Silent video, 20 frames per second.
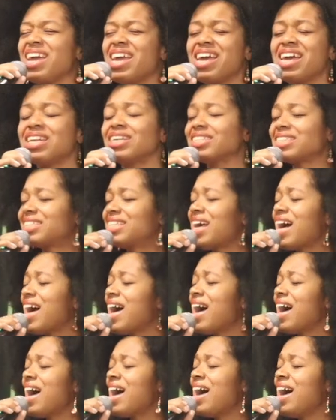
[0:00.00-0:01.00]
and I
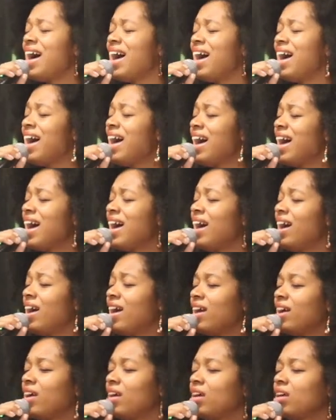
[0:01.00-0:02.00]

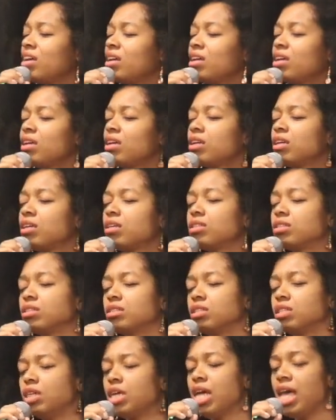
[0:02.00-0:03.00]
sigh
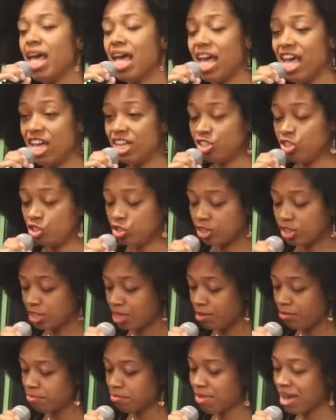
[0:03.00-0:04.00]
as you
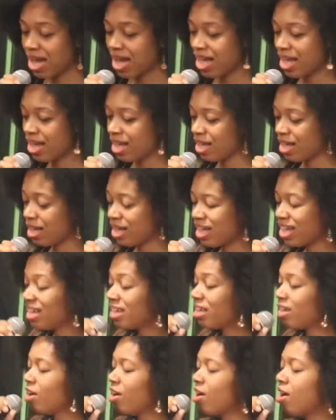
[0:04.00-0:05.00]
stomp
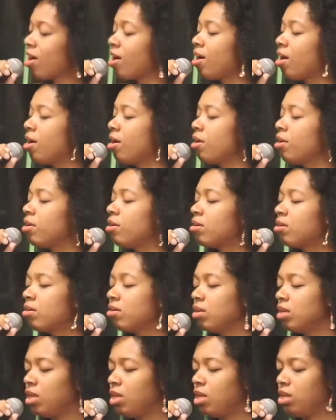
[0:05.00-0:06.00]
my heart
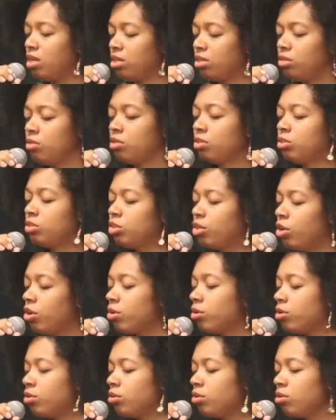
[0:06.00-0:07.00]
in the
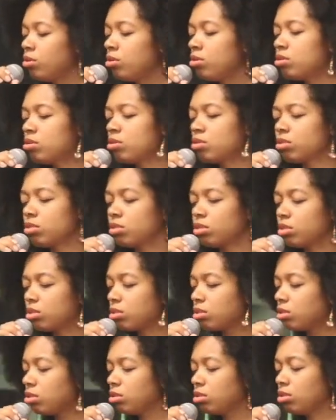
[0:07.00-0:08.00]
dirt.
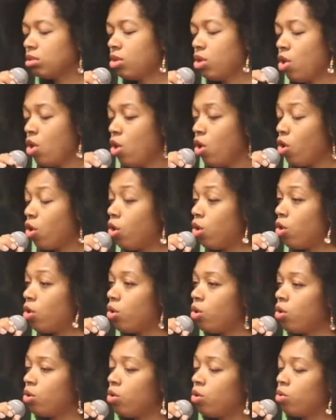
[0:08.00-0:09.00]

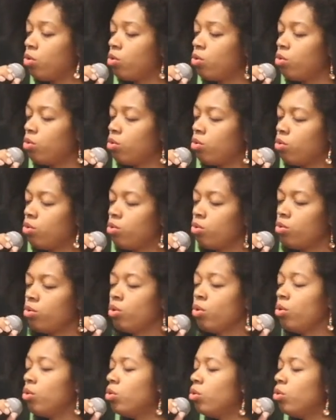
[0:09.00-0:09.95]
Oh.